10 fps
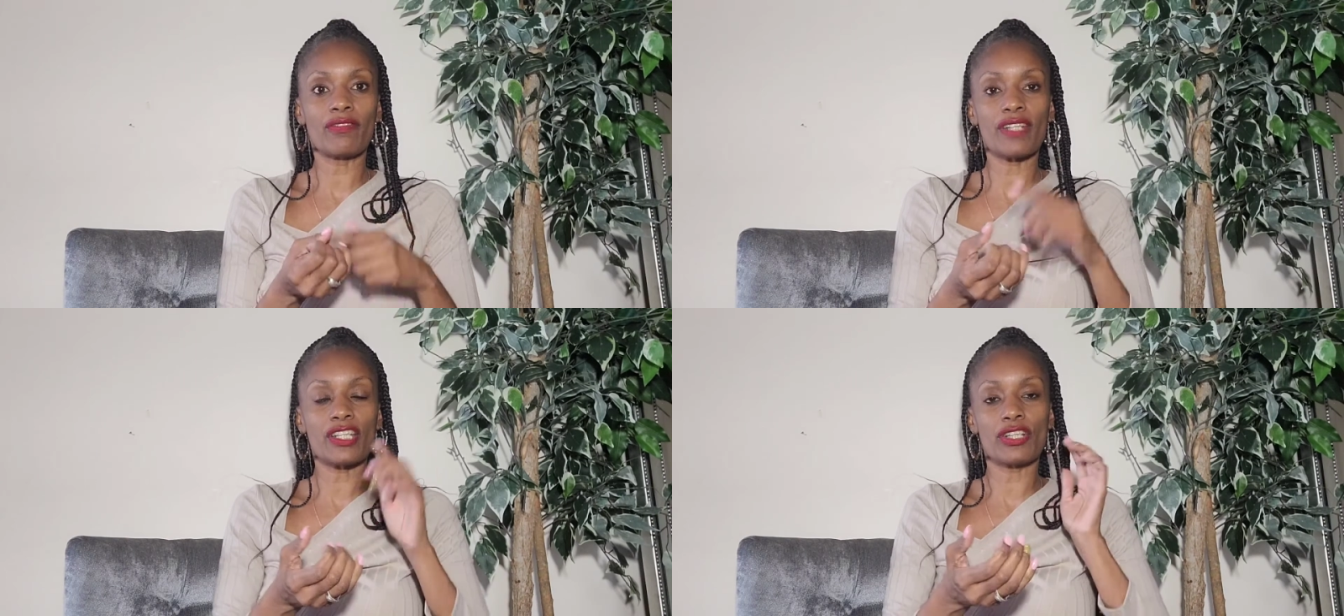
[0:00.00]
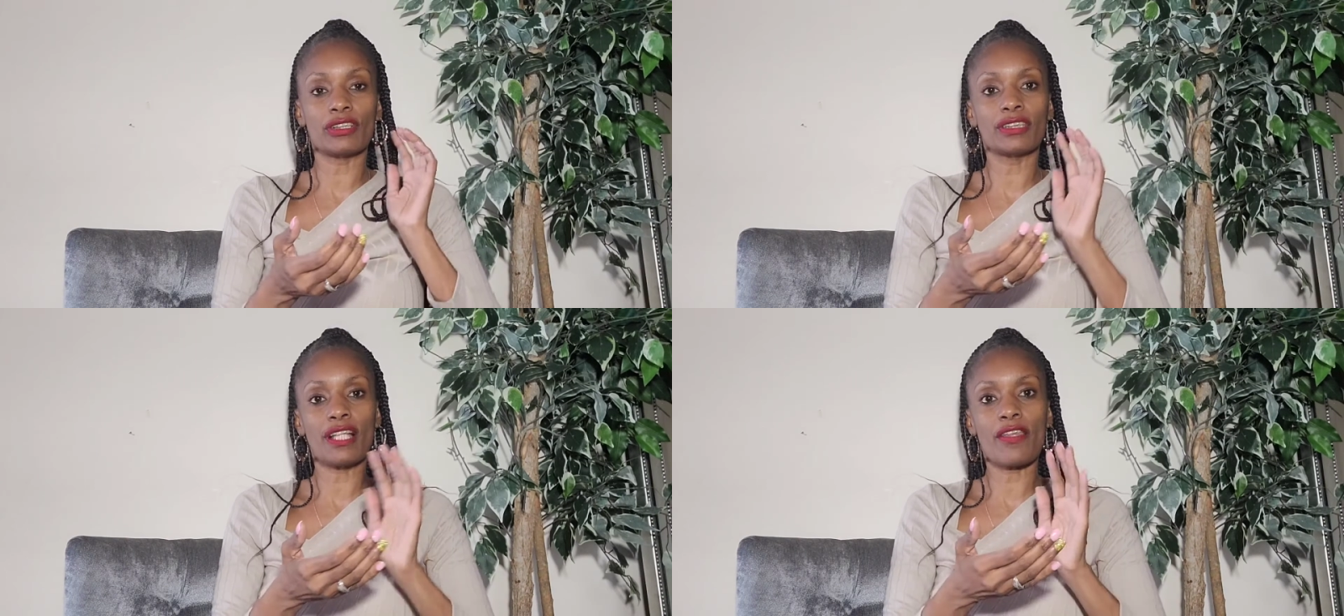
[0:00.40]

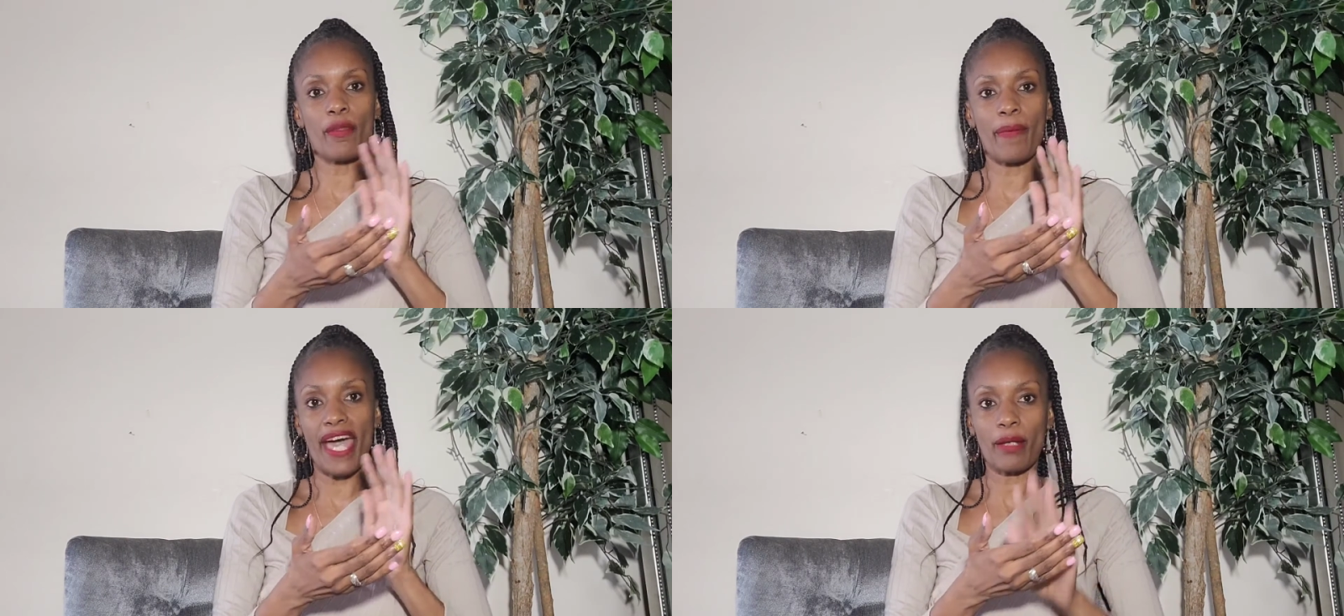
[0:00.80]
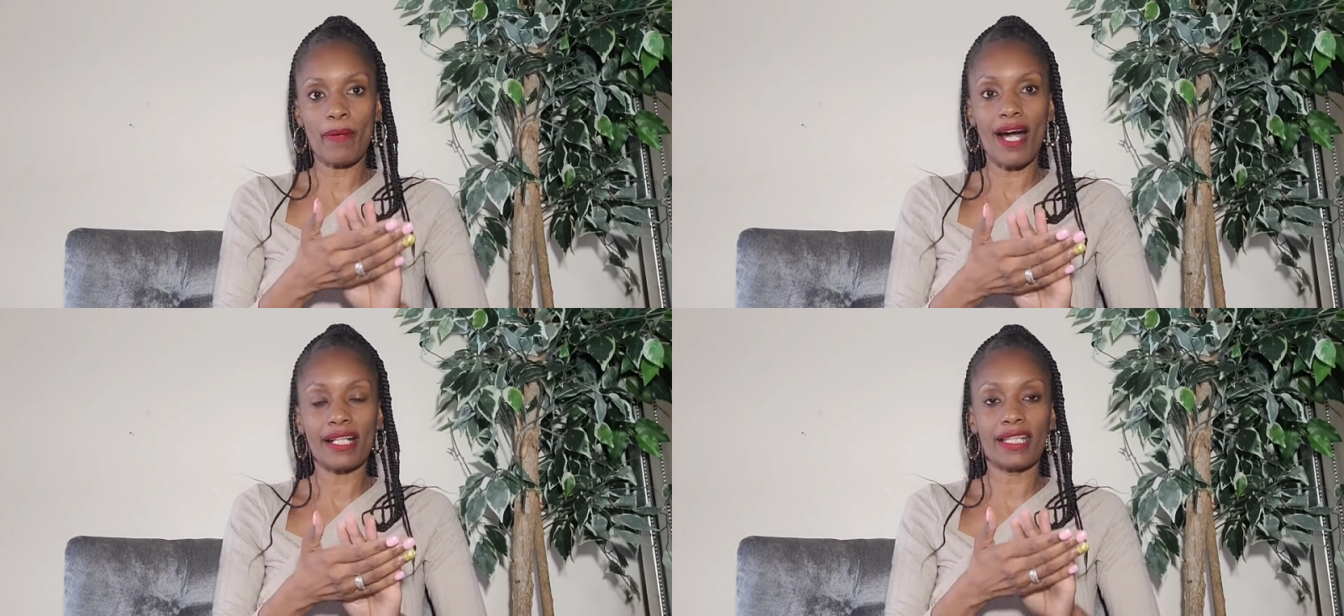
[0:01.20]
features the back
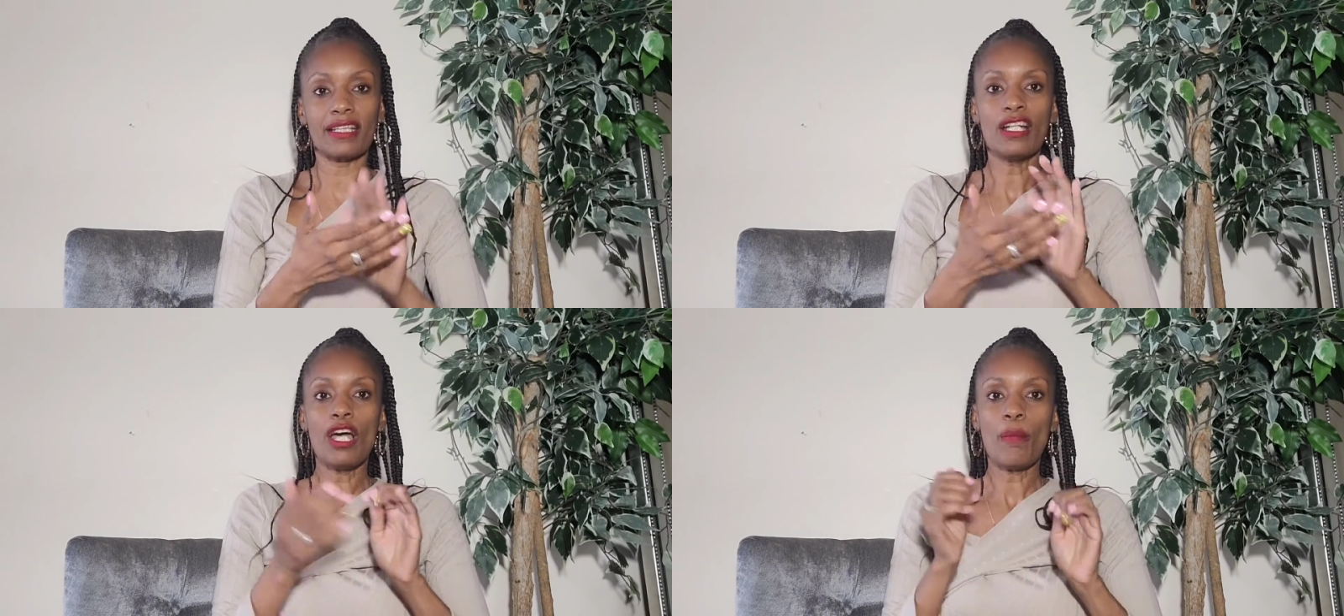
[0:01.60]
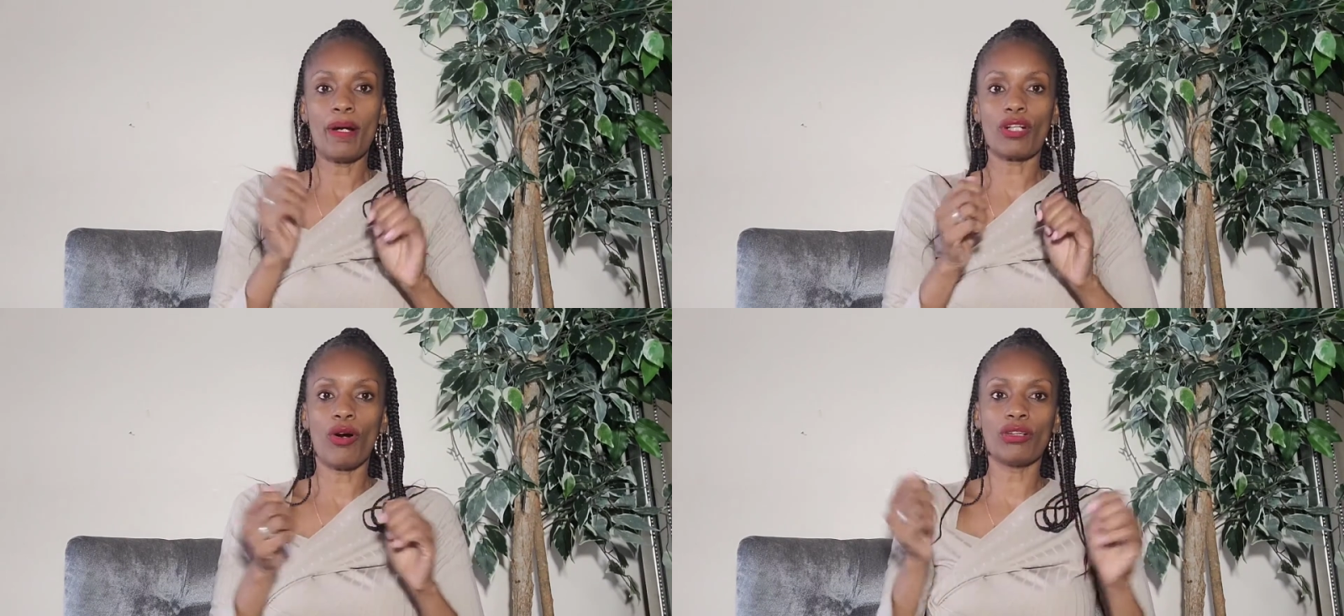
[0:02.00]
pocket,
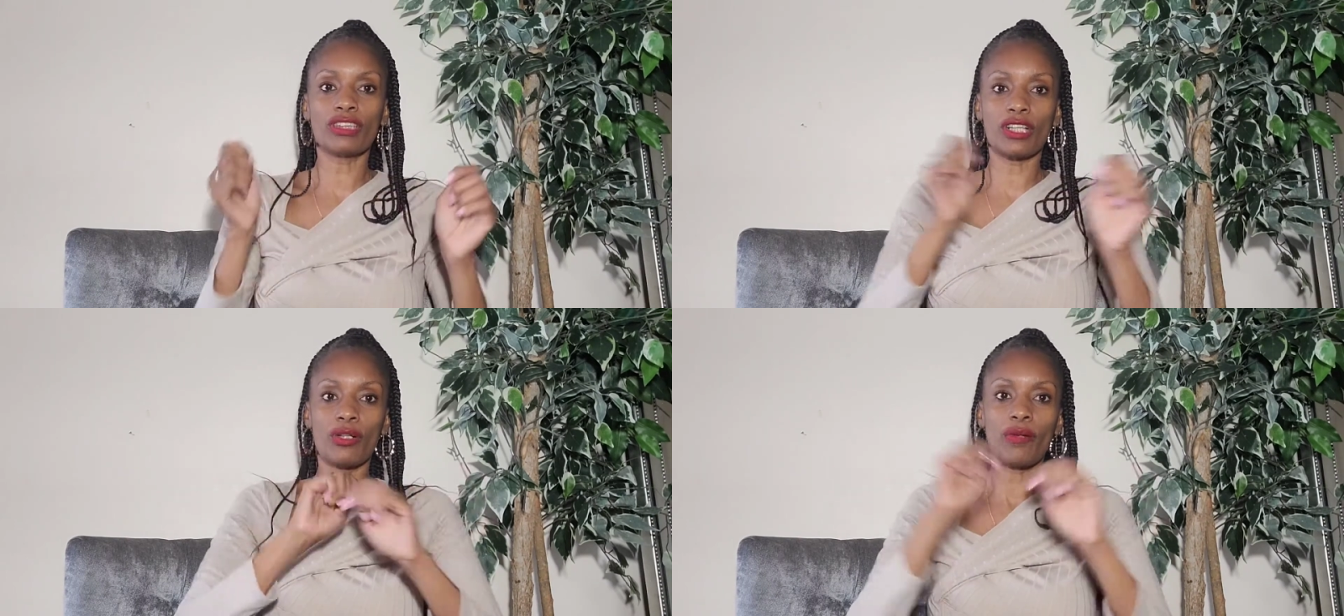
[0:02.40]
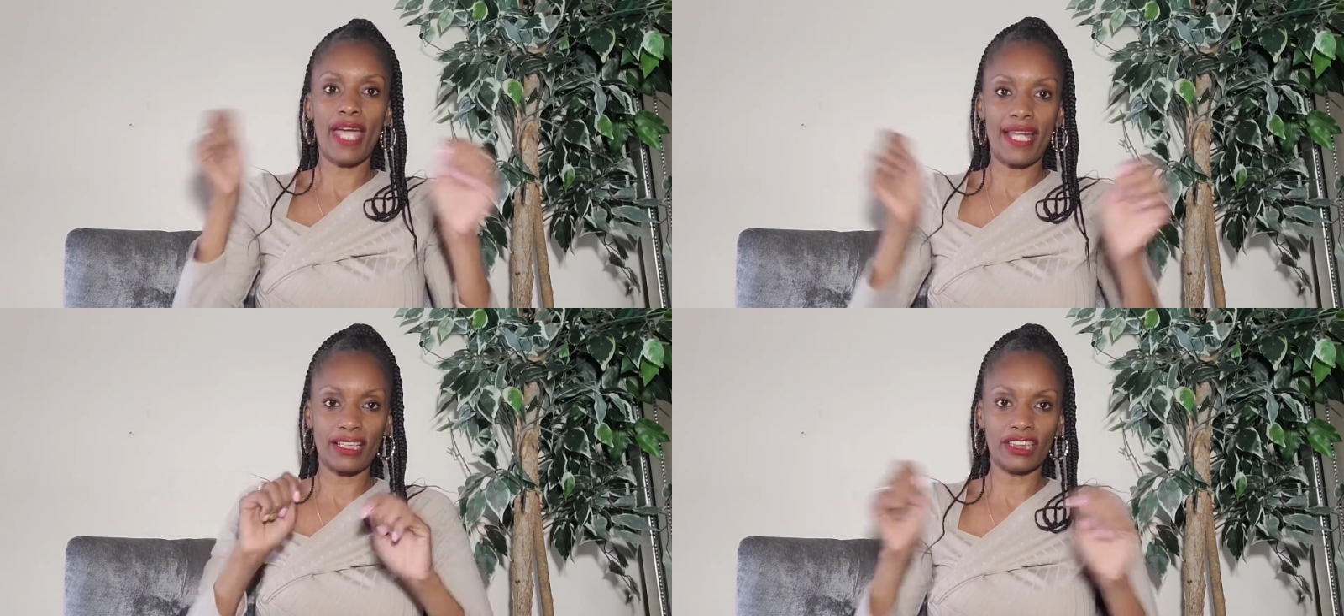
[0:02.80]
but also
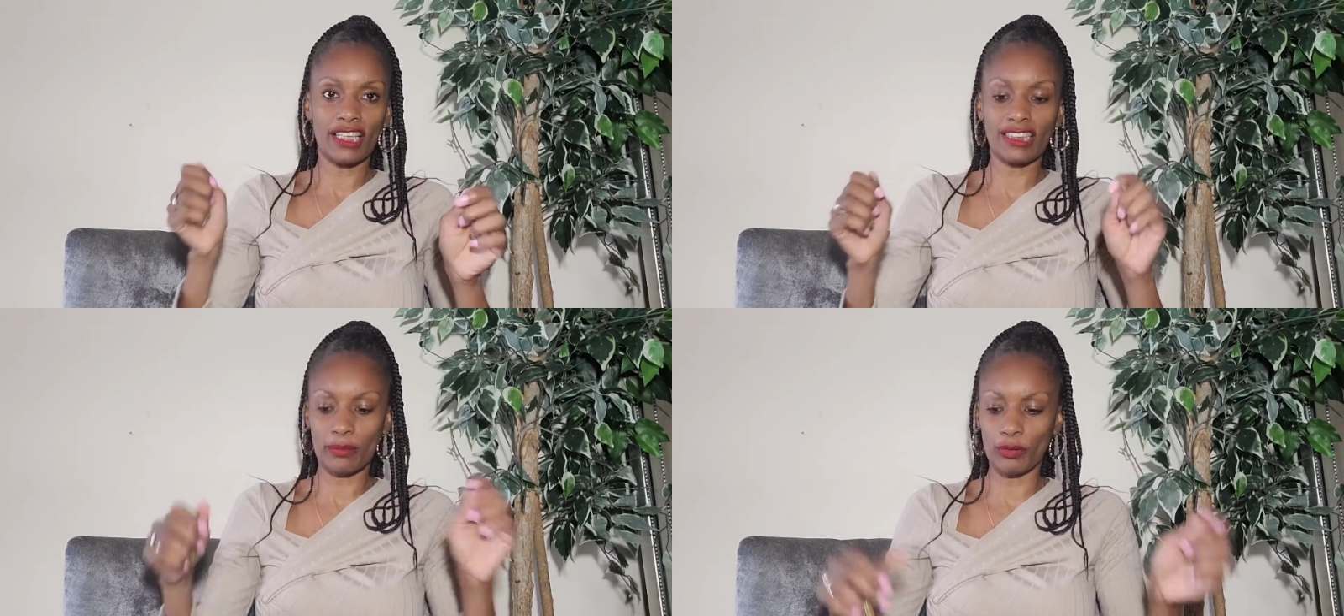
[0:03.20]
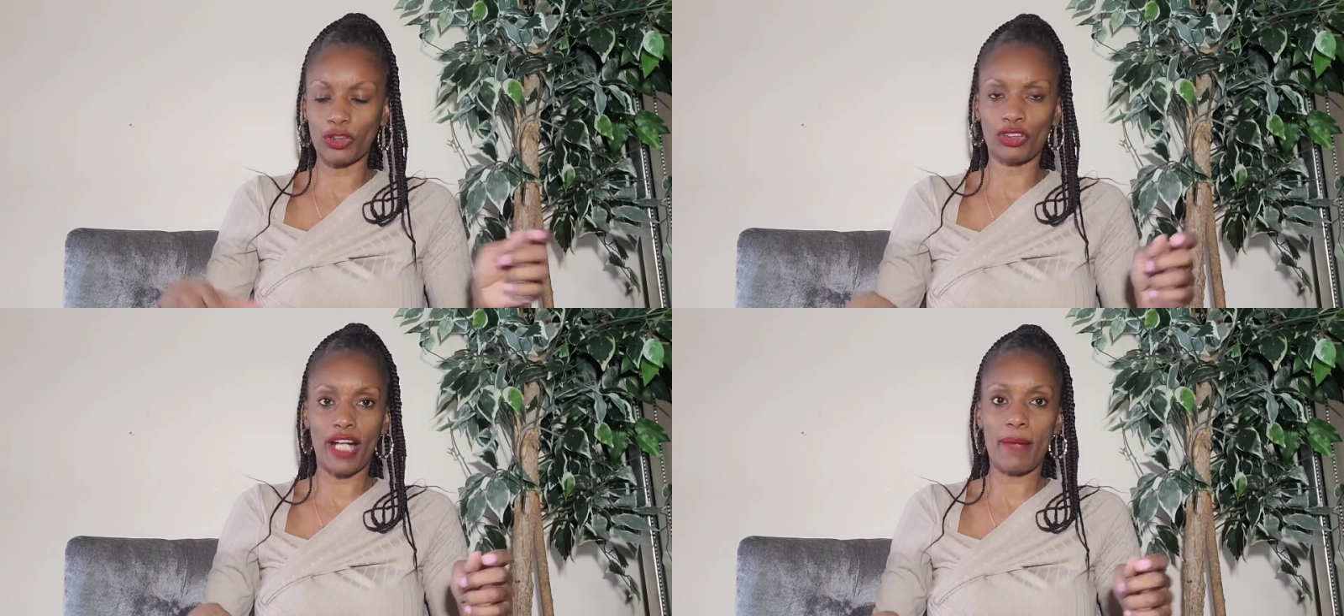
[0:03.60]
an adjustable
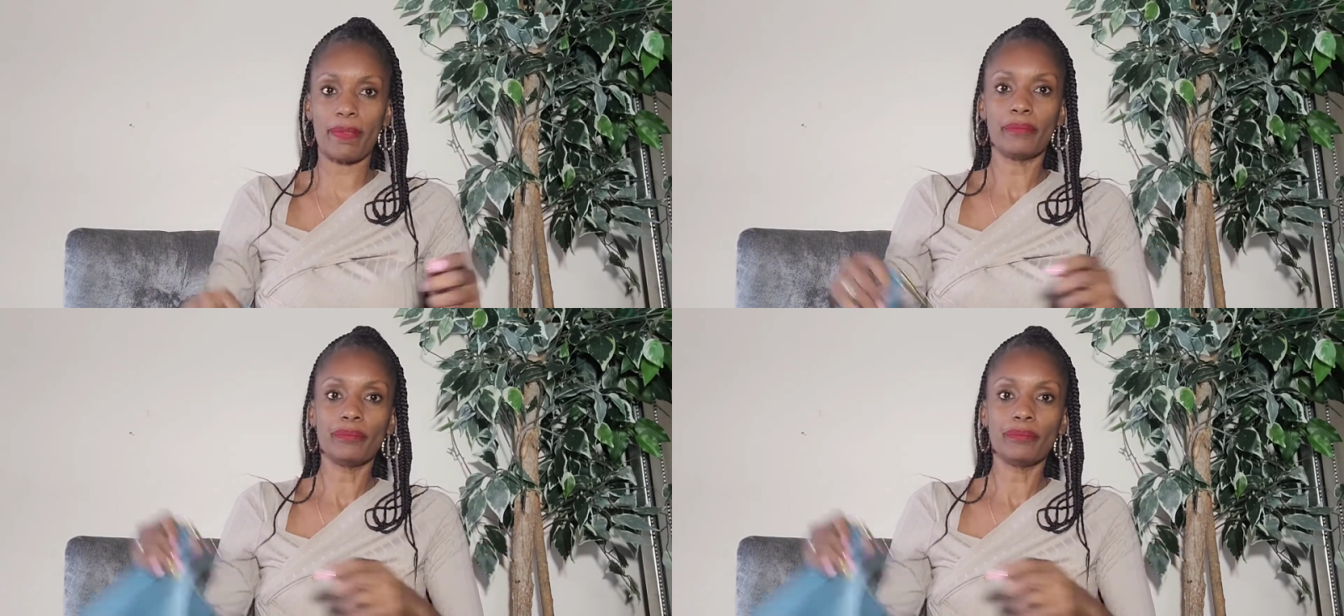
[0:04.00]
strap.